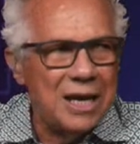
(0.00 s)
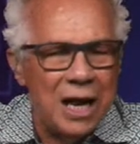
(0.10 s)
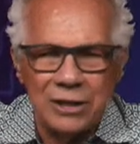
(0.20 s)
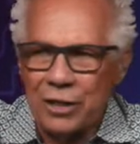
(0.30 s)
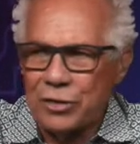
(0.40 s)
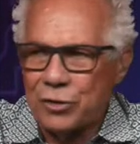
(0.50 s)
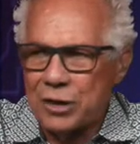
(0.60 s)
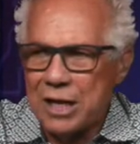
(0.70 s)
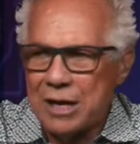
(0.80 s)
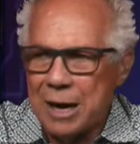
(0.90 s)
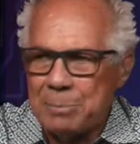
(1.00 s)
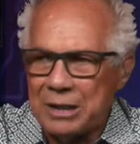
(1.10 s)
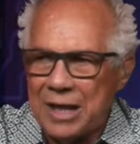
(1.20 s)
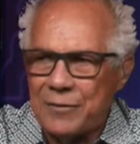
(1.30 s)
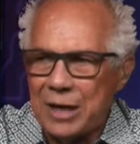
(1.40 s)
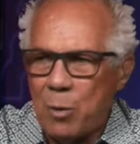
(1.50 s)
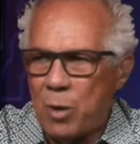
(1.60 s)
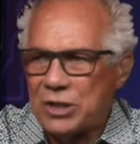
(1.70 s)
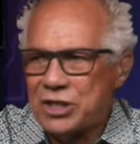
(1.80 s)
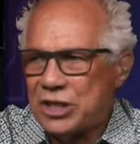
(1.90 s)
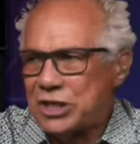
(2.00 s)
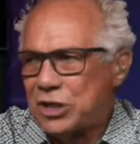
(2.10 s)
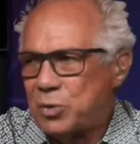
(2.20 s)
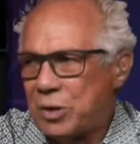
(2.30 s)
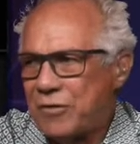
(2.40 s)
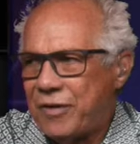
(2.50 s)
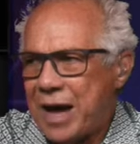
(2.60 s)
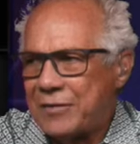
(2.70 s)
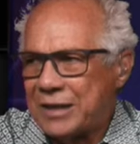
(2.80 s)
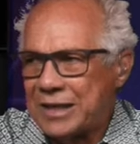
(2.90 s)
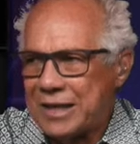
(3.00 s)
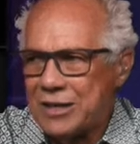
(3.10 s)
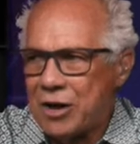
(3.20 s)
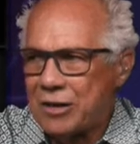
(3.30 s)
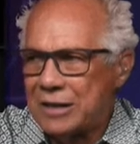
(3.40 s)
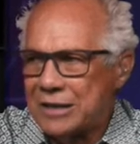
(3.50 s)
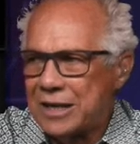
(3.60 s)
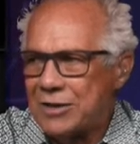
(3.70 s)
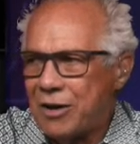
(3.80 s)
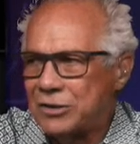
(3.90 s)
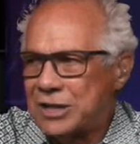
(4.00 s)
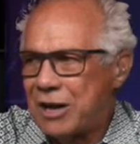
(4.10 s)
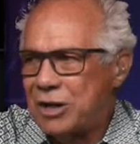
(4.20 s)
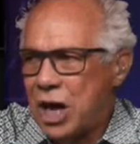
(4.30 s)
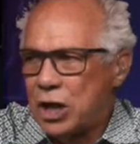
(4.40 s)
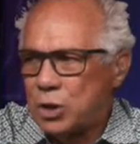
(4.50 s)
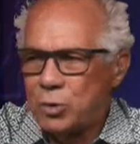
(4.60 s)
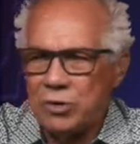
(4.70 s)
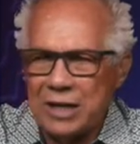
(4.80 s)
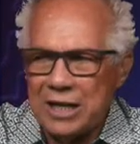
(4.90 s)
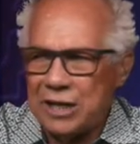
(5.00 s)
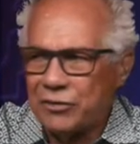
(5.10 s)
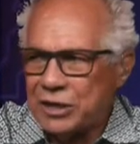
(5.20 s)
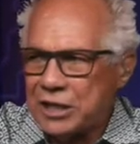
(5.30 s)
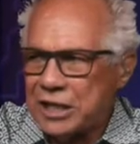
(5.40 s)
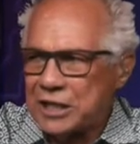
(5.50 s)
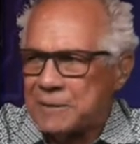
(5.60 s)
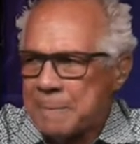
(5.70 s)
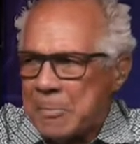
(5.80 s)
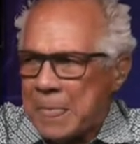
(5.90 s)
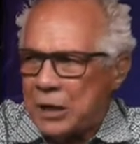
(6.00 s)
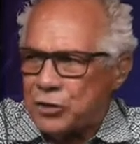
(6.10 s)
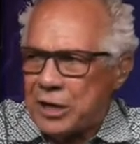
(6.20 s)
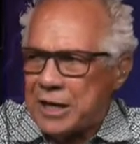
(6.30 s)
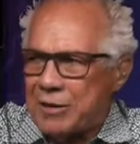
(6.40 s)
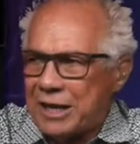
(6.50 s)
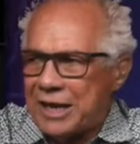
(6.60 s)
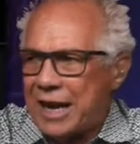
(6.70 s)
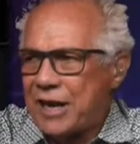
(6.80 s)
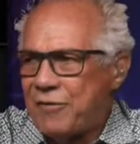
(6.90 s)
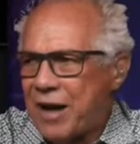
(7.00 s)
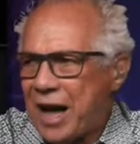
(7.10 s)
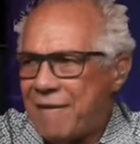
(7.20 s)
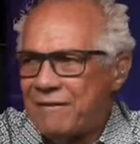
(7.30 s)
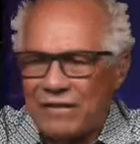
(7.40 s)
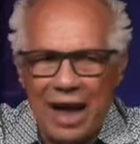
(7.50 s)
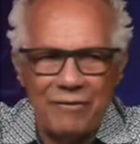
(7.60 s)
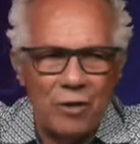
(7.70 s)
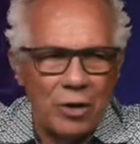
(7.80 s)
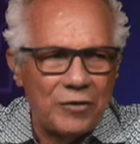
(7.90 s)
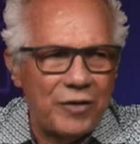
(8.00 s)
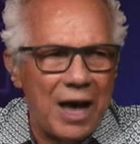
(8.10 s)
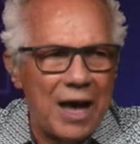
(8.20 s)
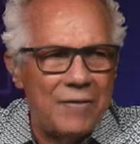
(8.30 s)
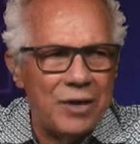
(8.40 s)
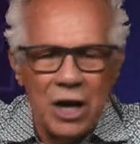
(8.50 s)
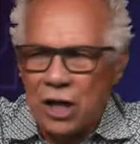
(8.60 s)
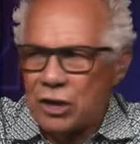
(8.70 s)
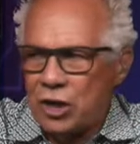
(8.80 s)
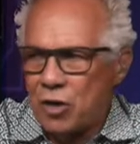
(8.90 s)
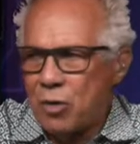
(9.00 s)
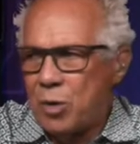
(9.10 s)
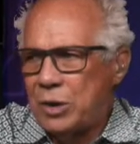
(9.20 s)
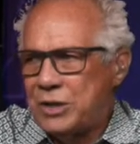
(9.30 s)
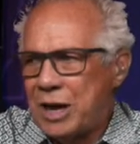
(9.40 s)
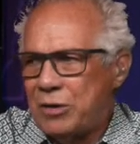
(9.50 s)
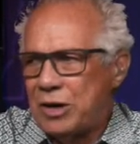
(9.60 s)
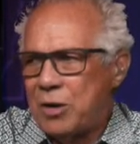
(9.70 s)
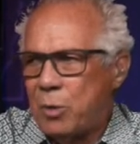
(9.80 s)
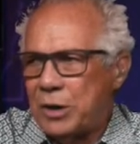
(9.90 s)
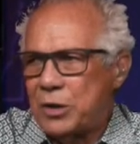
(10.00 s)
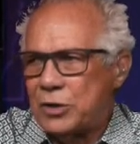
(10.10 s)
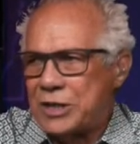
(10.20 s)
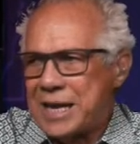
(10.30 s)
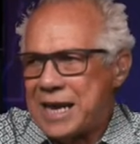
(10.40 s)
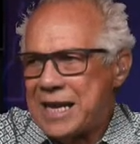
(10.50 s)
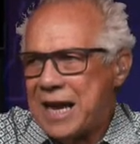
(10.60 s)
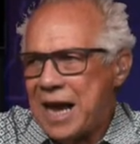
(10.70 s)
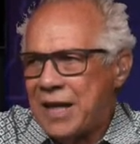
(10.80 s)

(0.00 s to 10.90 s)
The 30-year up 11 at 160.25. And King Dollar. King Dollar's down 283 ticks, trading out at 95.545. The euro is out here at 113.